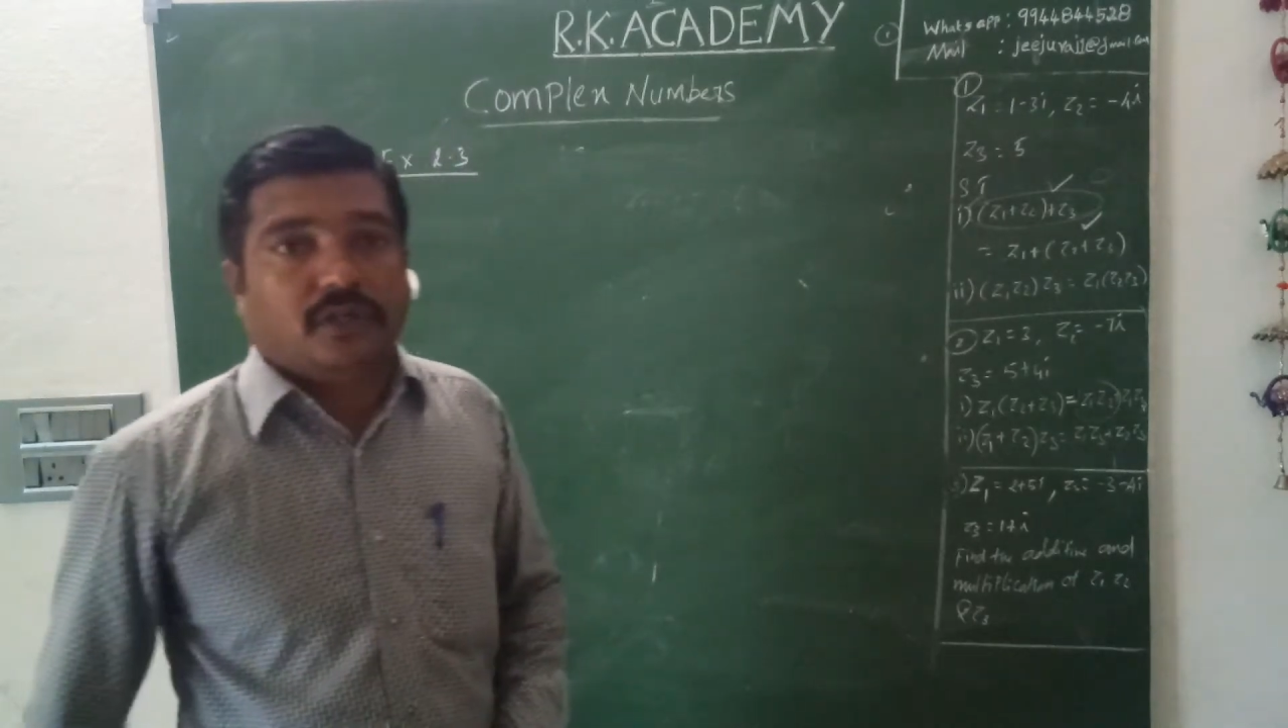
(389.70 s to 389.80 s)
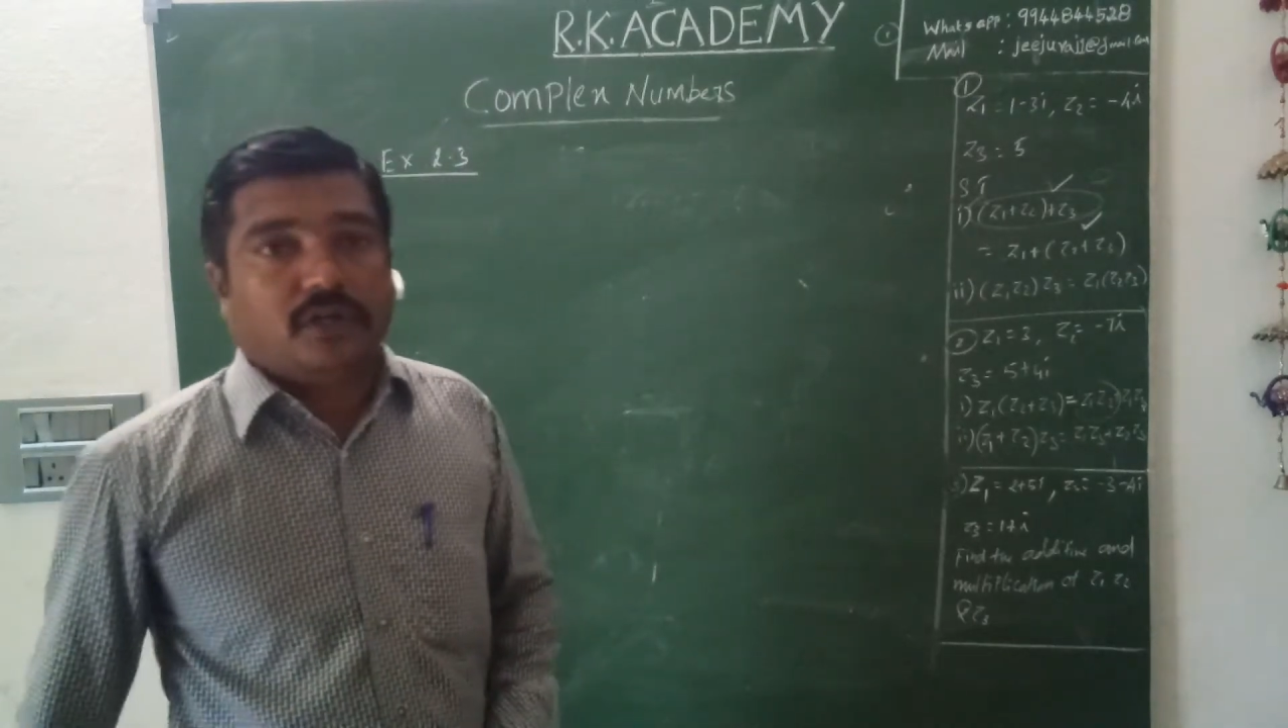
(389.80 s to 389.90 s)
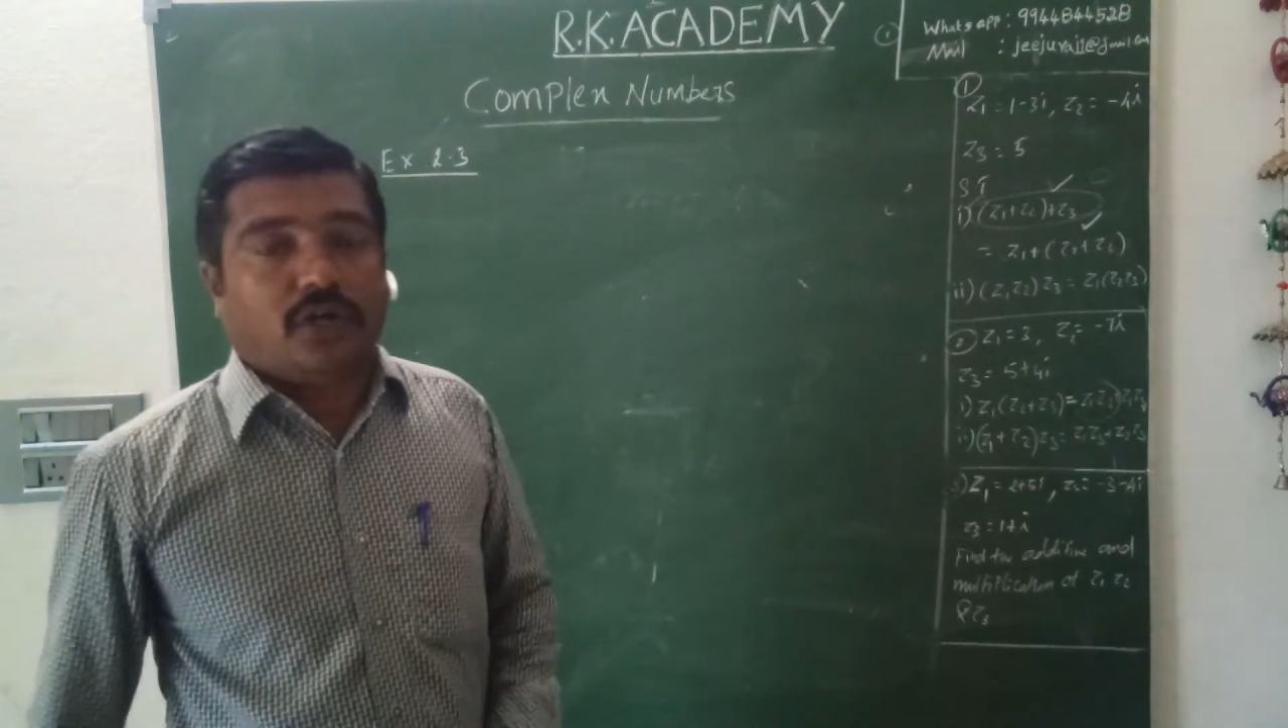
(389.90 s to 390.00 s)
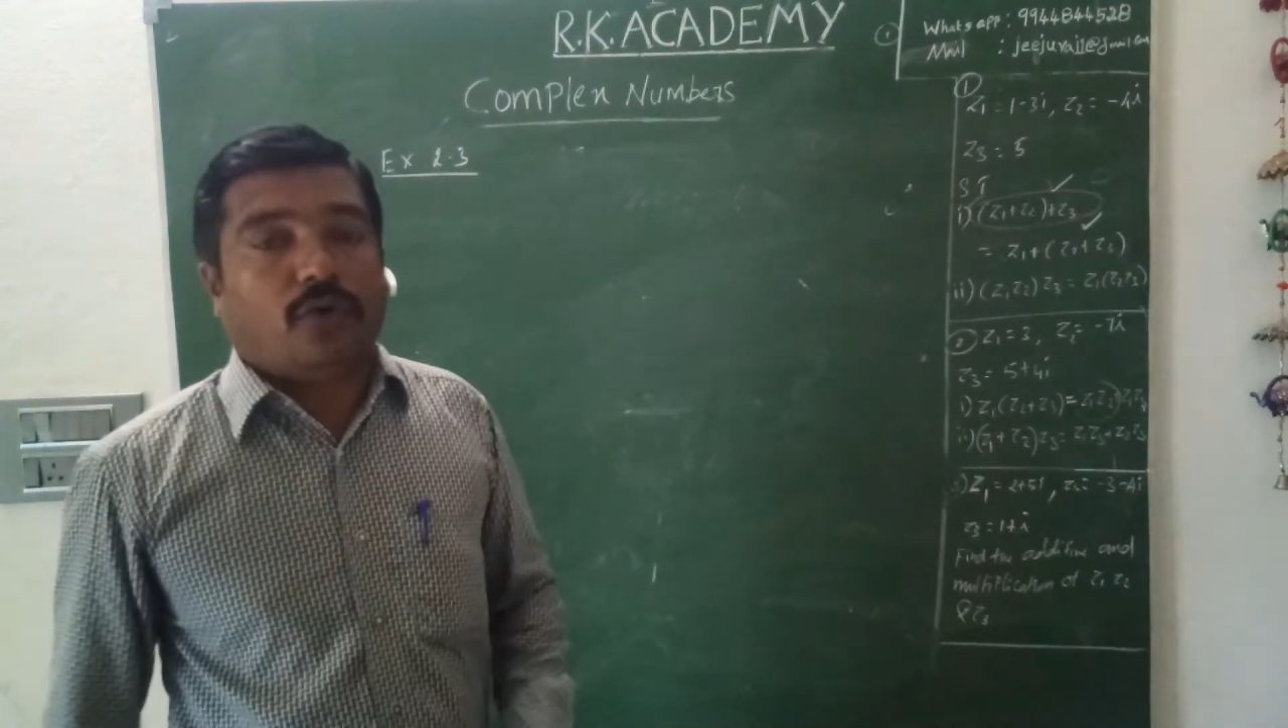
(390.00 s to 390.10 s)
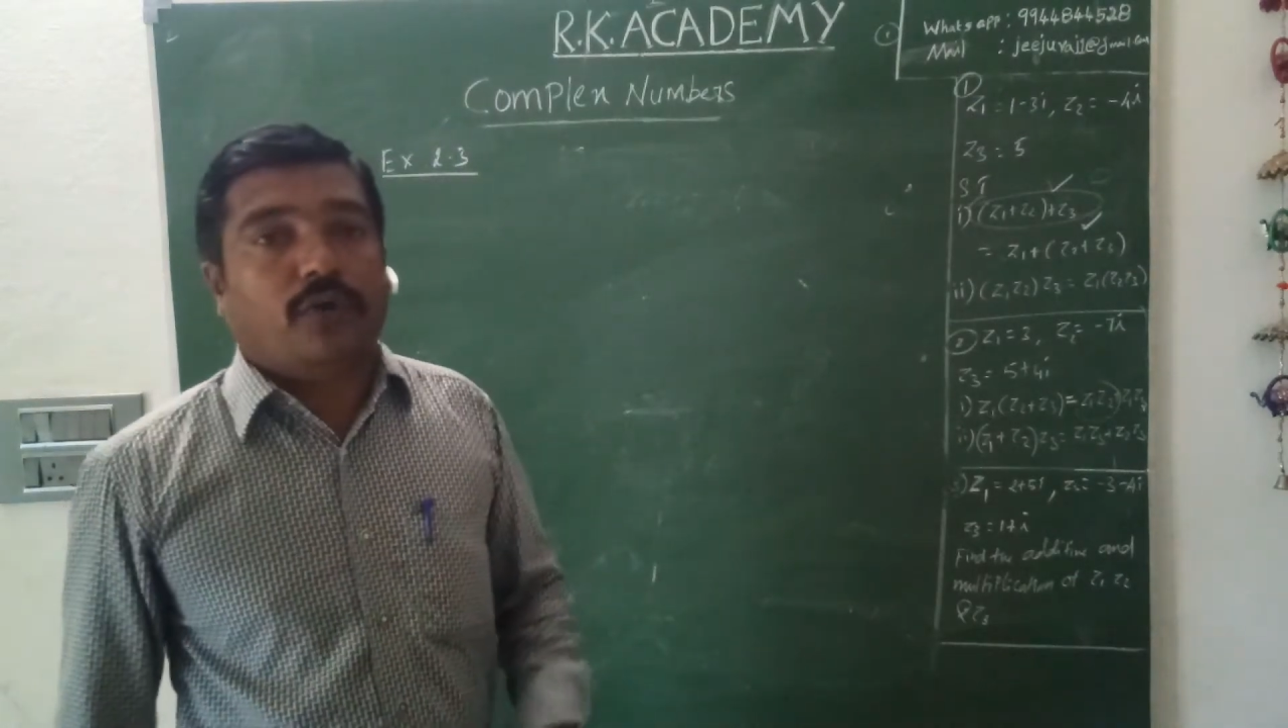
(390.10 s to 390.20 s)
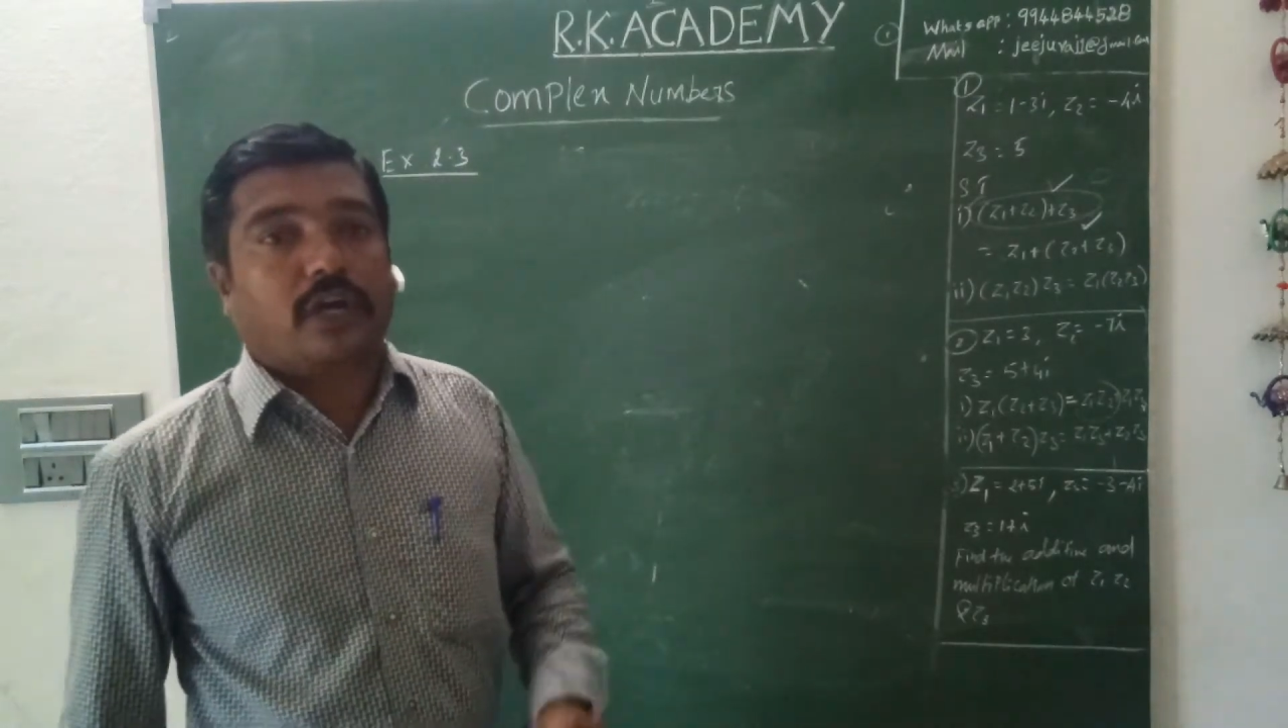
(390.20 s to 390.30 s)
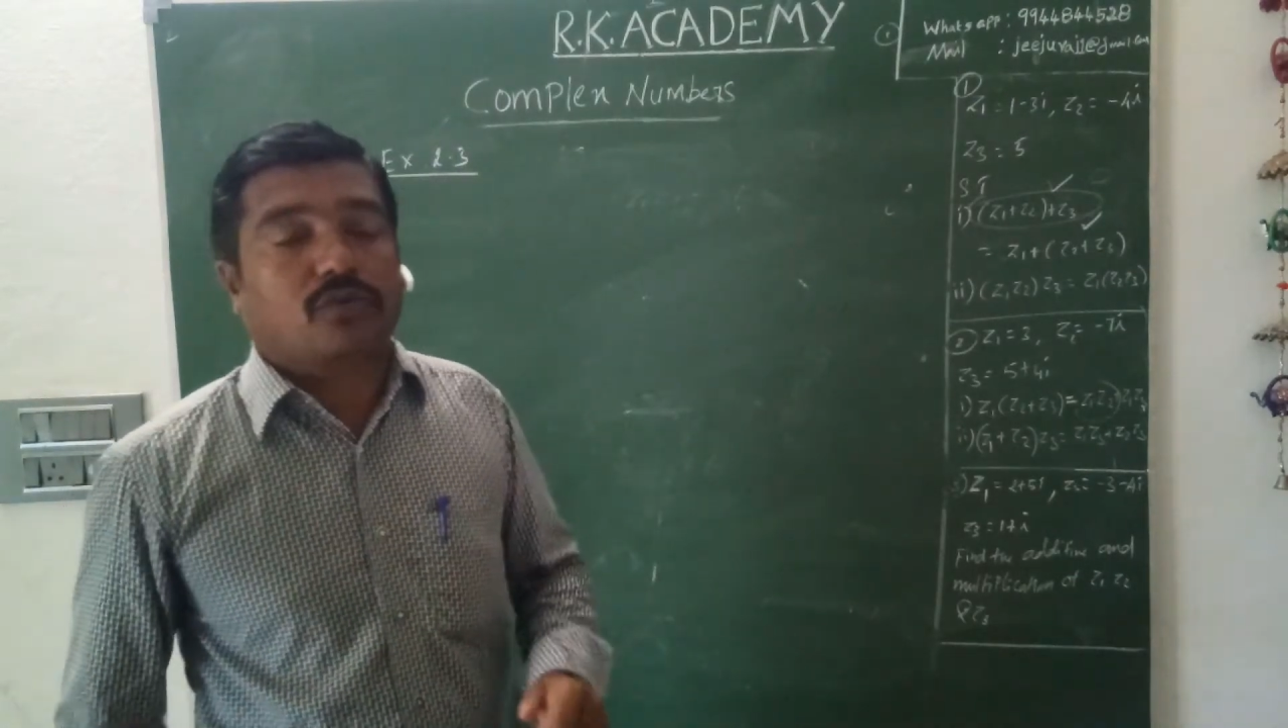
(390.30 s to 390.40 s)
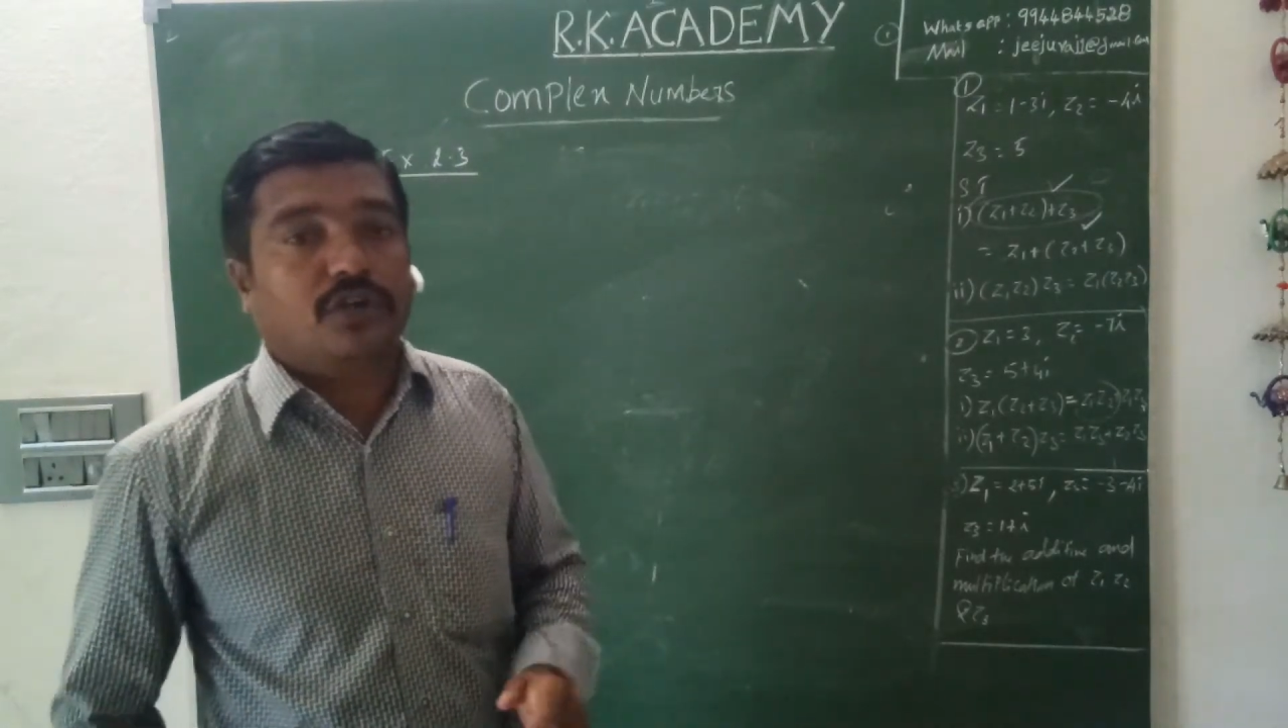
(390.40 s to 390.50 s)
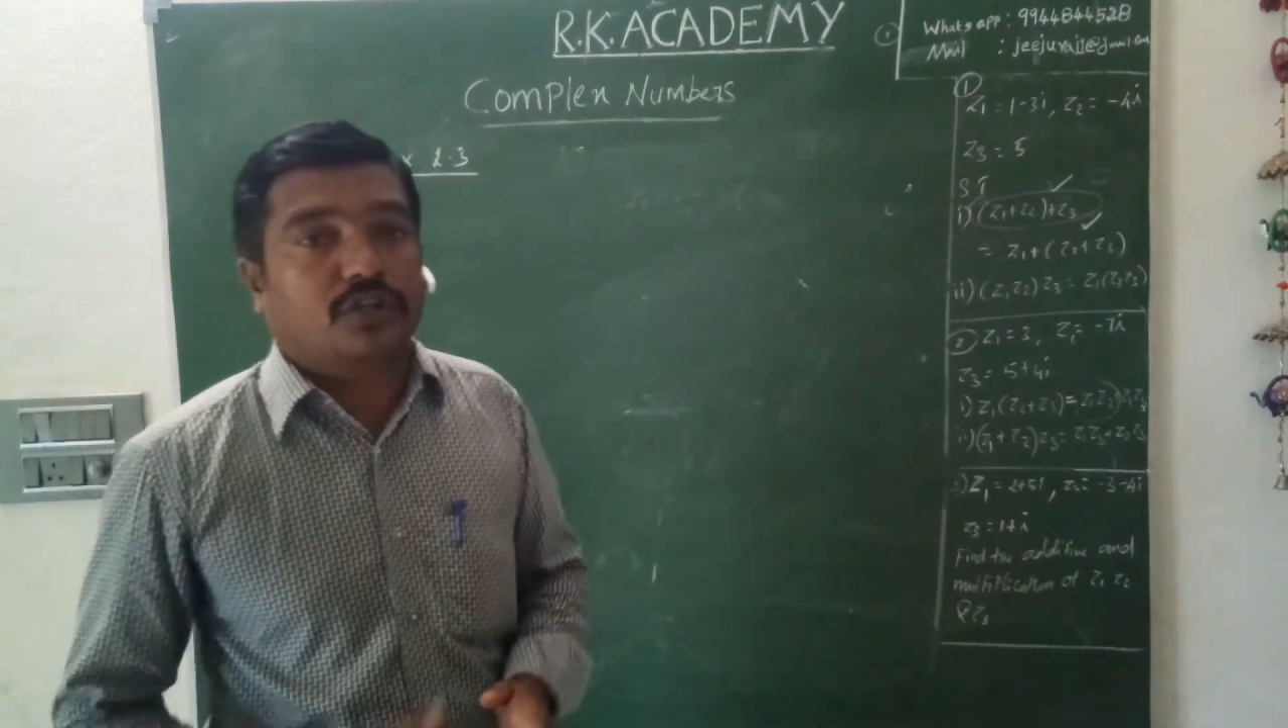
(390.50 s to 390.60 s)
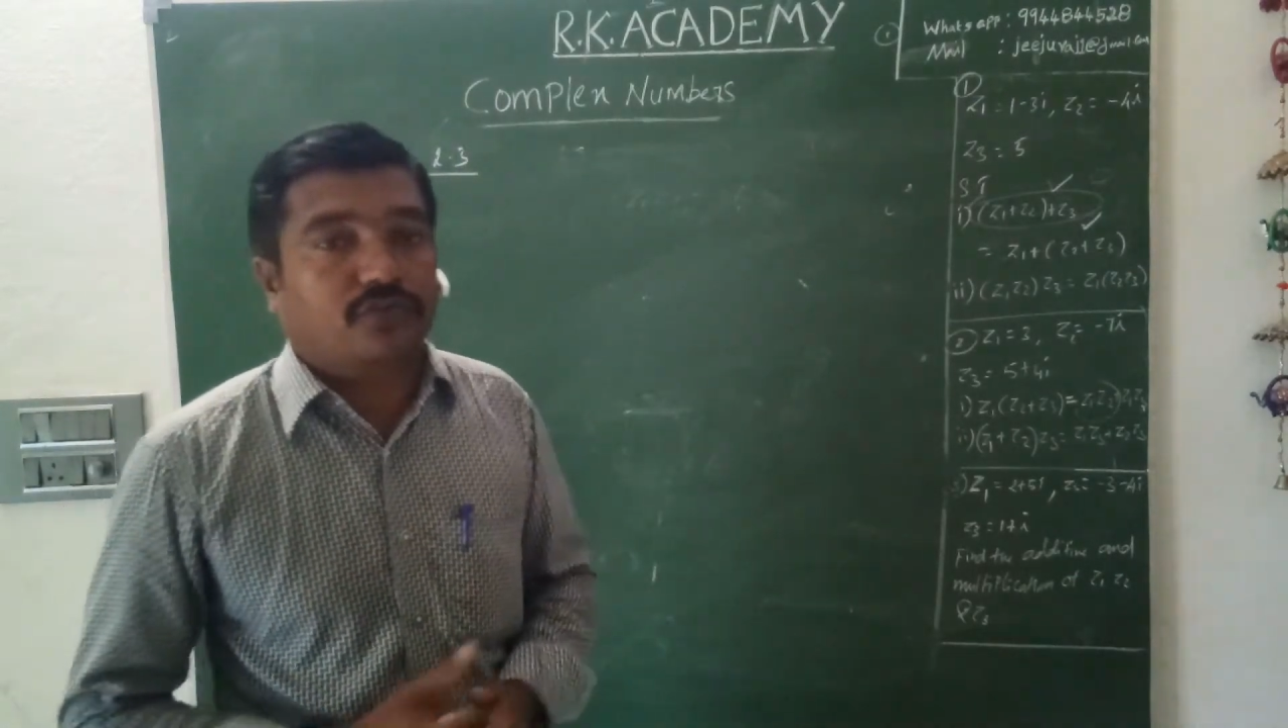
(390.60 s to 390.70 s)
Now we are going